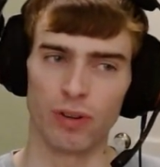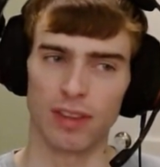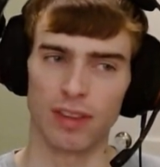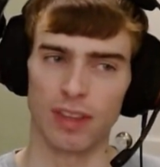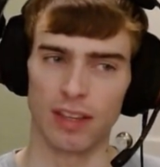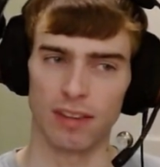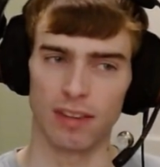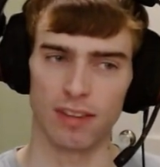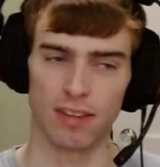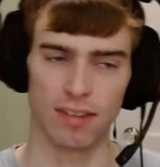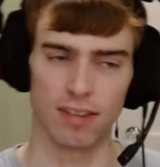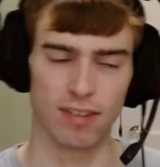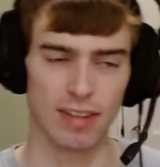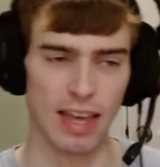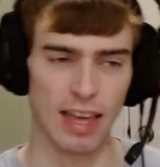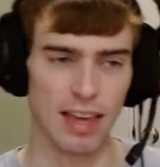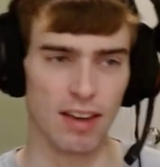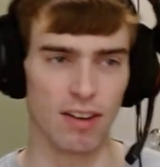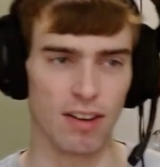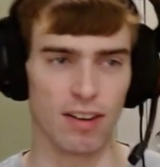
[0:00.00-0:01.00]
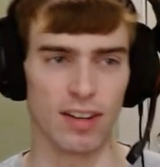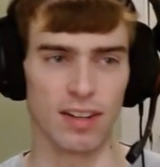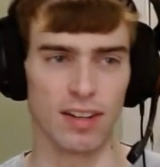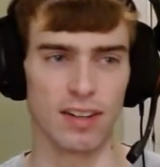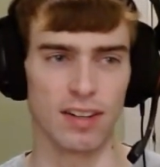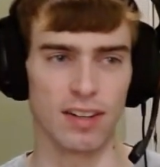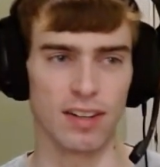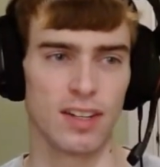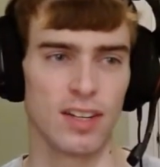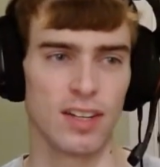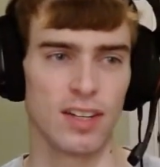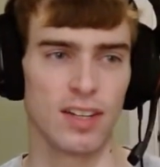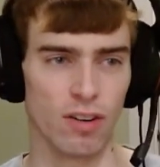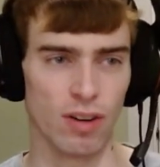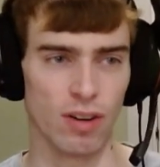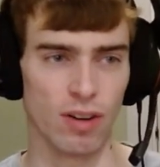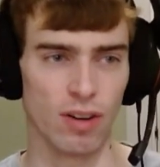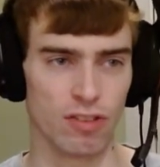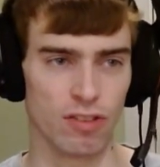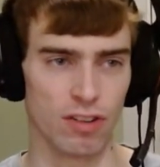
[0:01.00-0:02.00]
than to stay on. Oh,
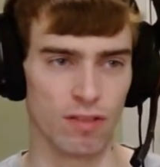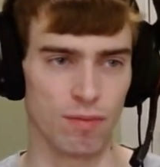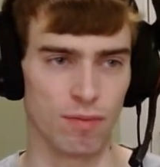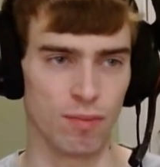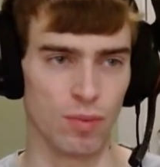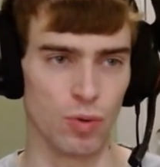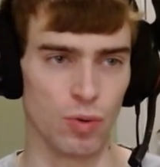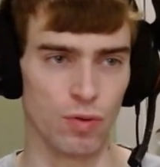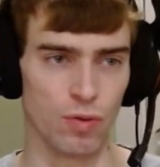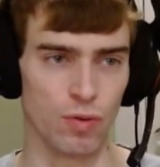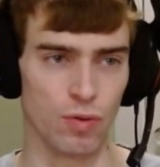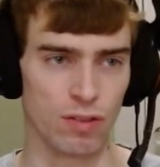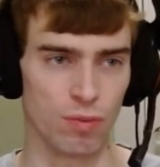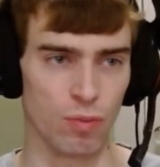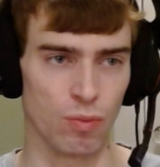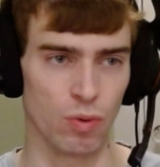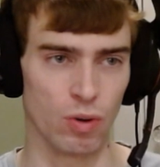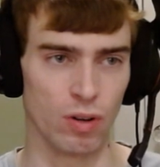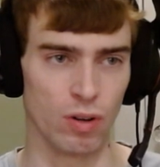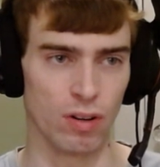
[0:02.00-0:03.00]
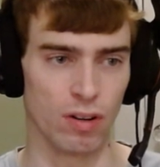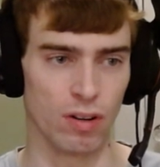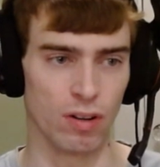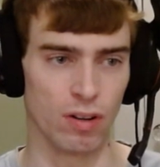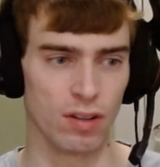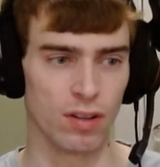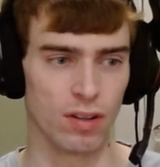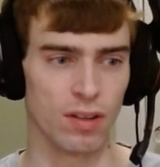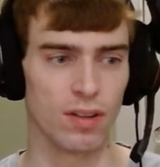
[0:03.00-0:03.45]
I should have moved this more, huh?